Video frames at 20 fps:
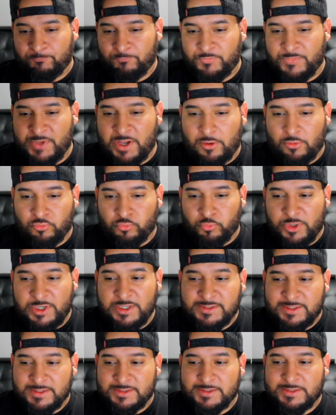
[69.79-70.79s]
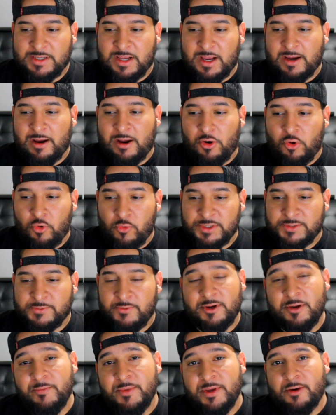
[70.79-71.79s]
Now, reasons I always
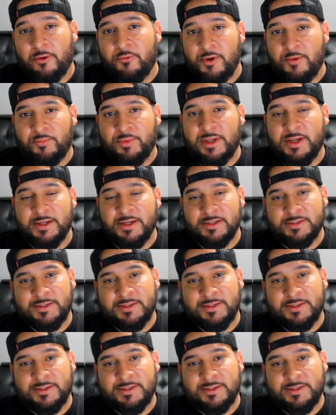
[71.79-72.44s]
recommend a run play.